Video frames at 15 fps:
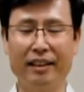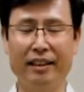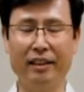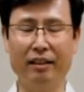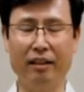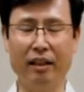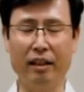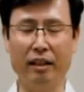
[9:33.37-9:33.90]

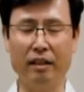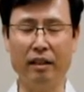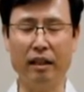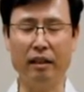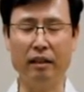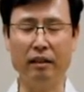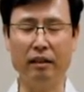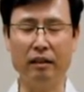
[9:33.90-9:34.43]
Again,
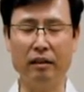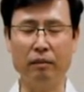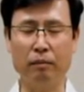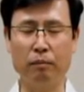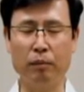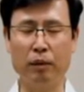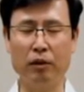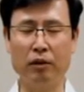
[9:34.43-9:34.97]
sending
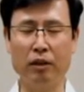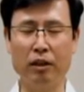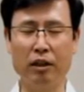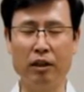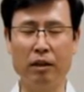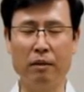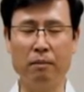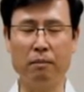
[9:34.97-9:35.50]

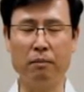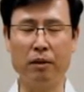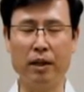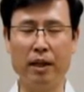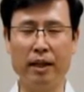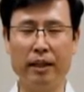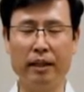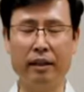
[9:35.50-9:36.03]
pure,
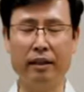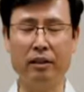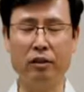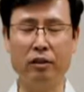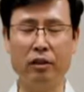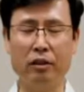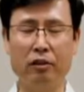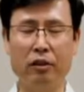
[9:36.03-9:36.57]
bright
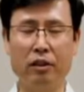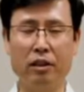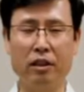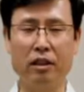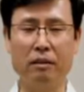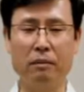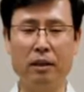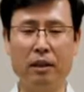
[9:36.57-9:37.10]
energy to your
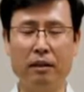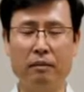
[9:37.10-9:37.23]
stomach.